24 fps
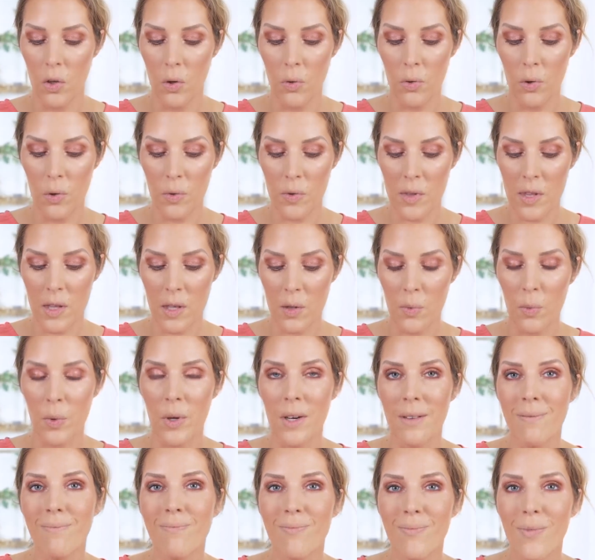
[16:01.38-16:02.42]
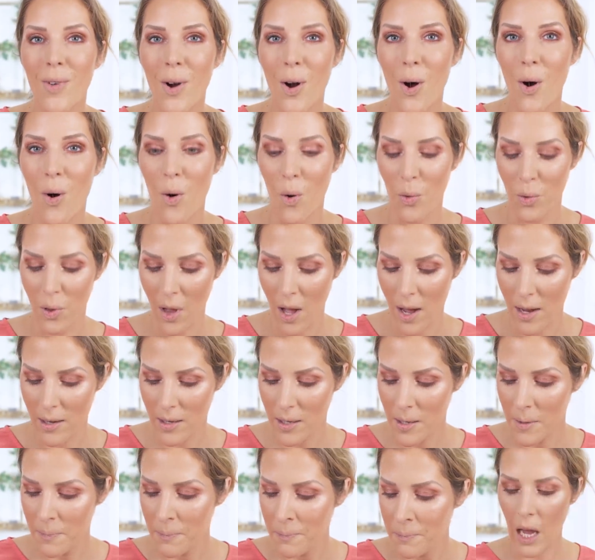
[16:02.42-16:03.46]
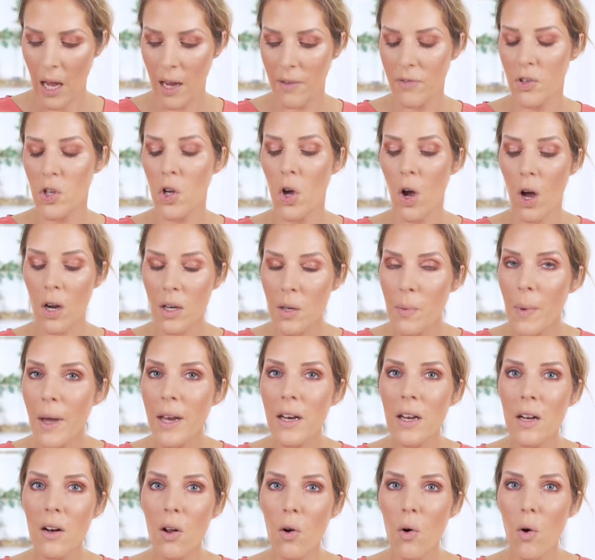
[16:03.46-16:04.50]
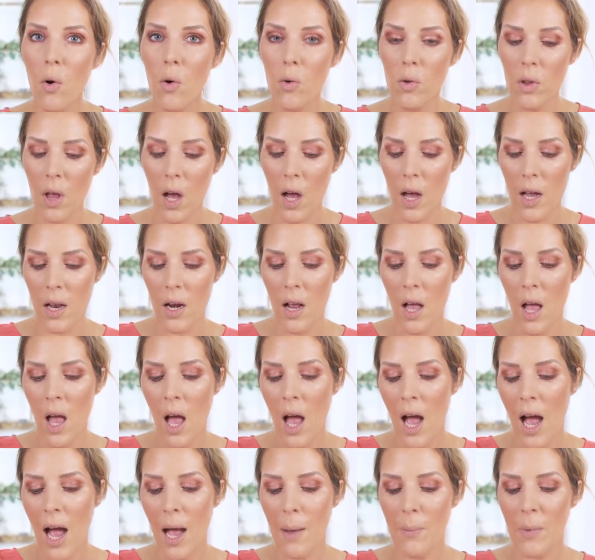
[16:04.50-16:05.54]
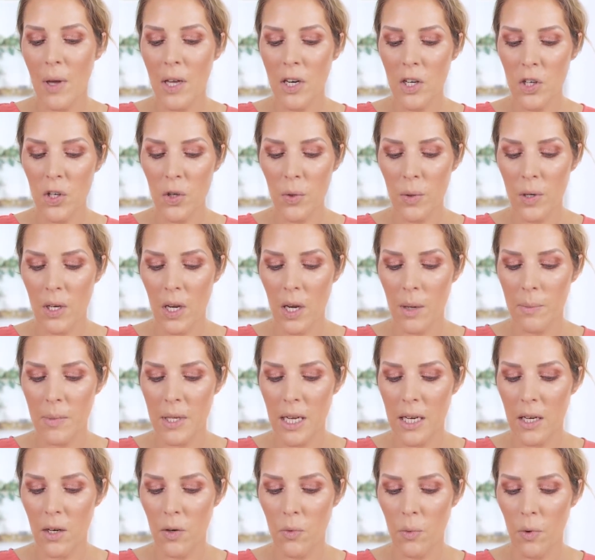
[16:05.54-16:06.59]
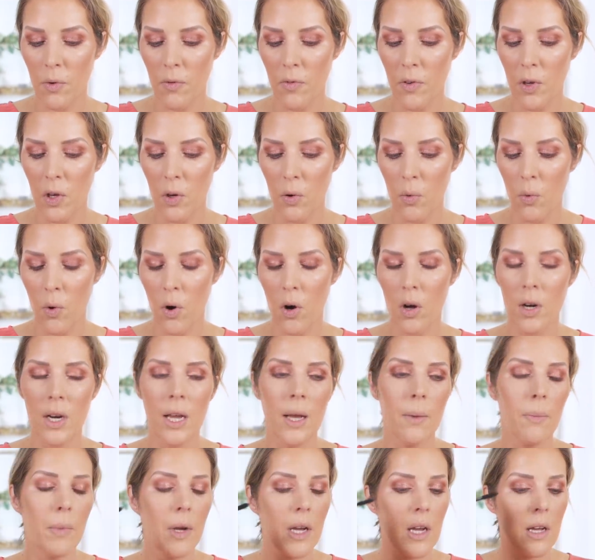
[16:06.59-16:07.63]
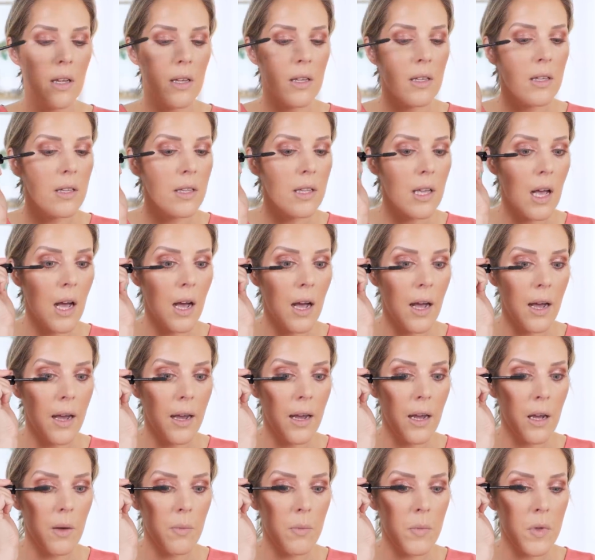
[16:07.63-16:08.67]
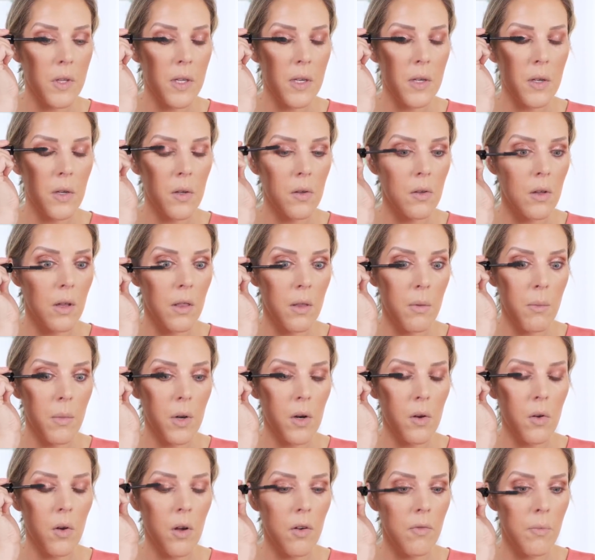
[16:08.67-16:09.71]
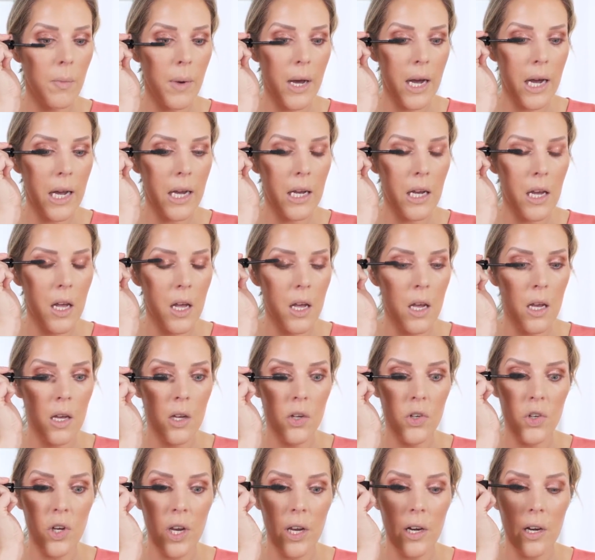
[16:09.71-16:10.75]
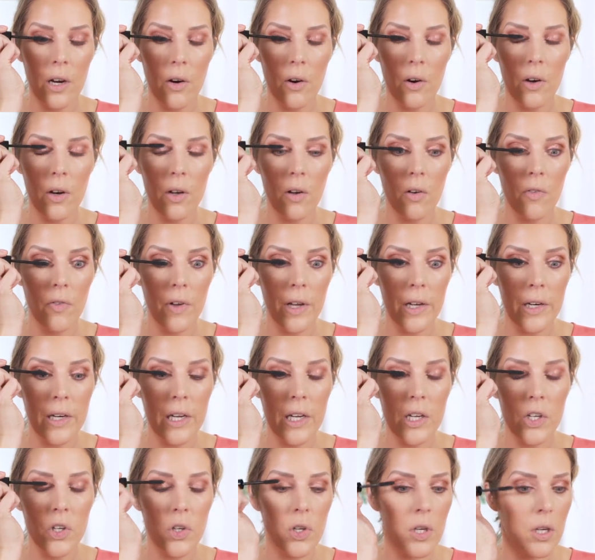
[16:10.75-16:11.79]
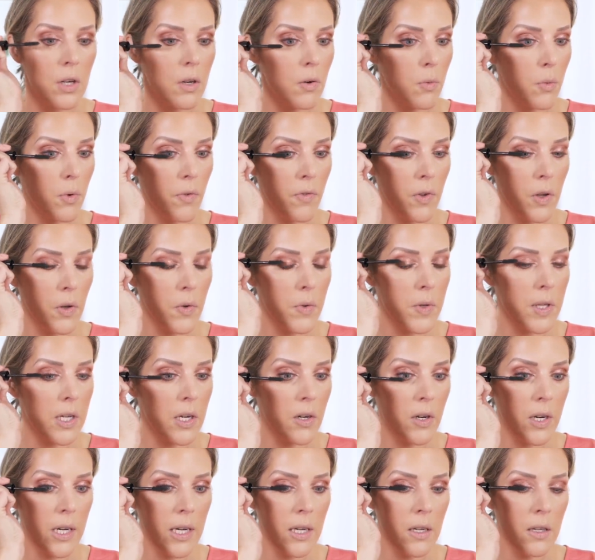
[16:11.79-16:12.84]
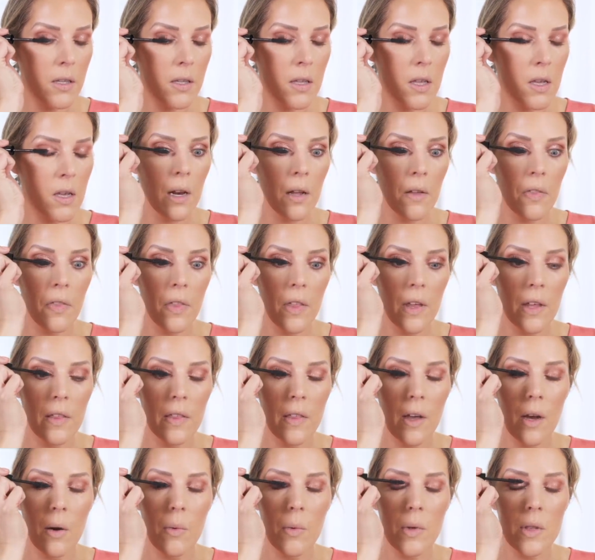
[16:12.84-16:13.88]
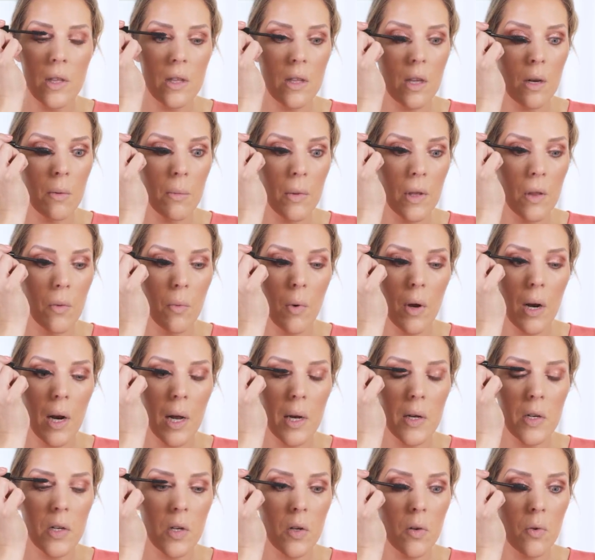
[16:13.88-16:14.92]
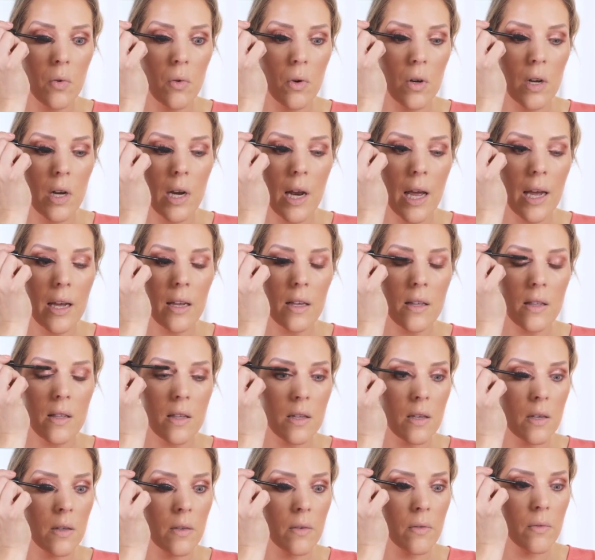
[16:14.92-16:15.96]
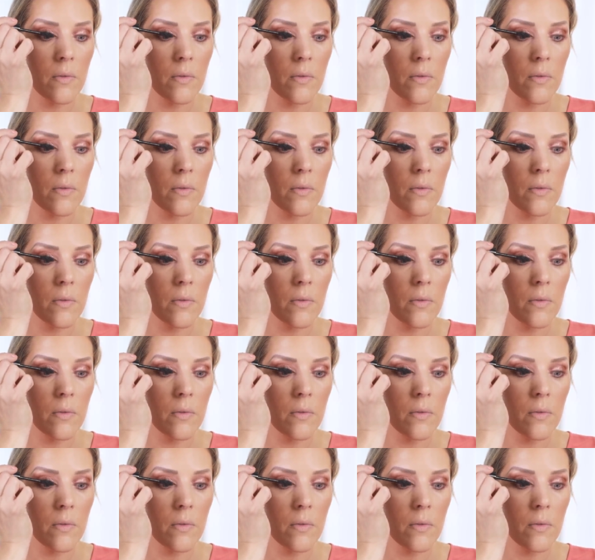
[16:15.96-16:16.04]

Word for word: you use this one a whole lot. I've talked about it a whole lot. I'm going to do an updated review on it because I am still in the middle of my Jane Iredale Foundation review series. And I think that one's going to be the one I do next.